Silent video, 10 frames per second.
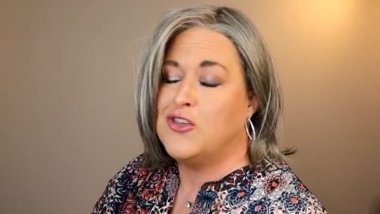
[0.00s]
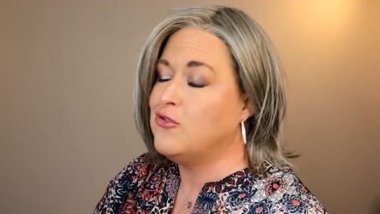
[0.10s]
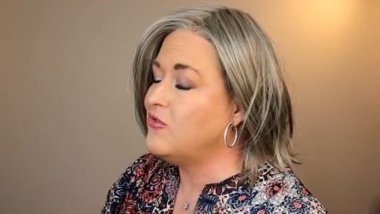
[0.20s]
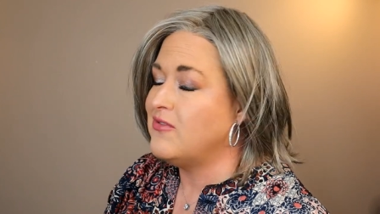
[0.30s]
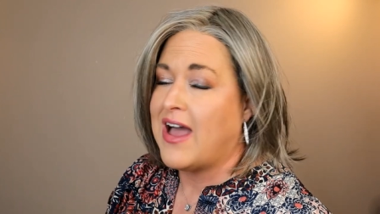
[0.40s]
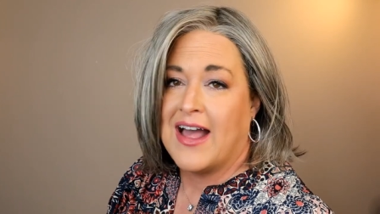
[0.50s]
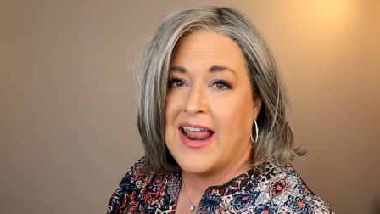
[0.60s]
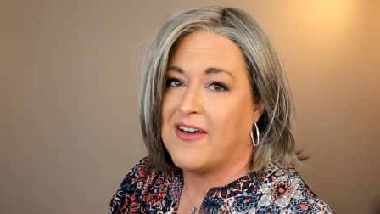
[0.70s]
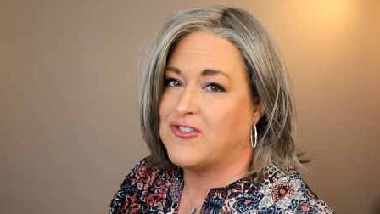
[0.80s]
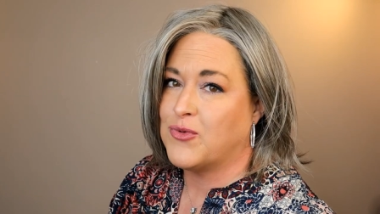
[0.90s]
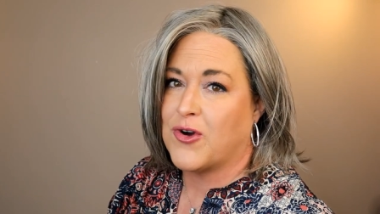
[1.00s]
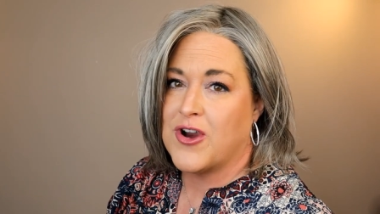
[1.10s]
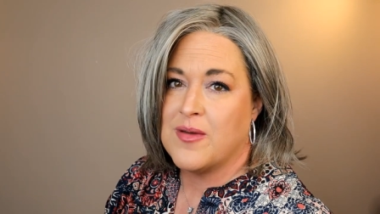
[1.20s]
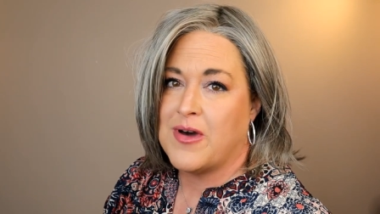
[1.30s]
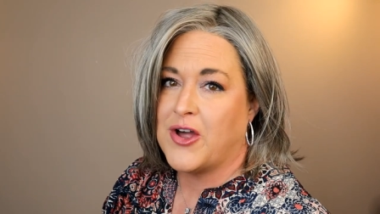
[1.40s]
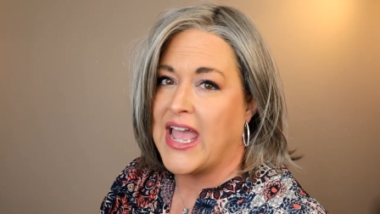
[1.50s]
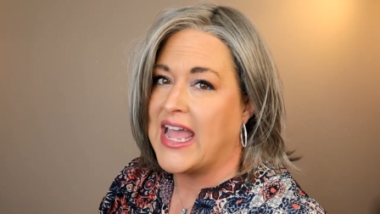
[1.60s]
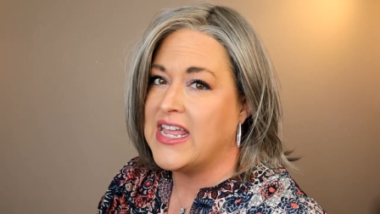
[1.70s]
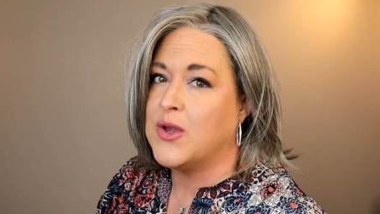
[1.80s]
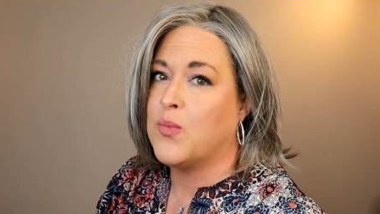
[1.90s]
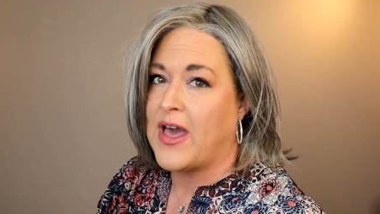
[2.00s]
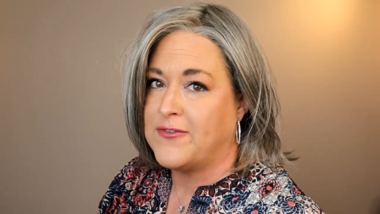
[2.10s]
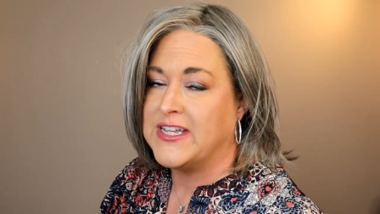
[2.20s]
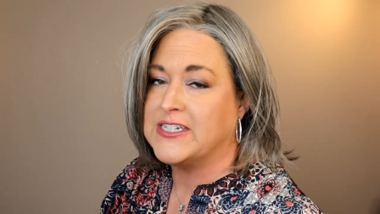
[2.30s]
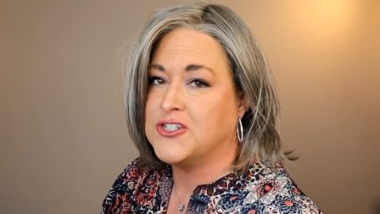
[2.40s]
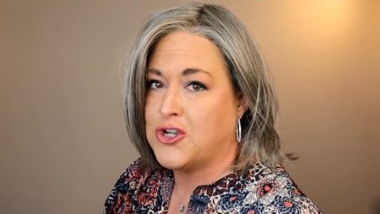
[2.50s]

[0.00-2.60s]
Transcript: you do not have to worry about any wefting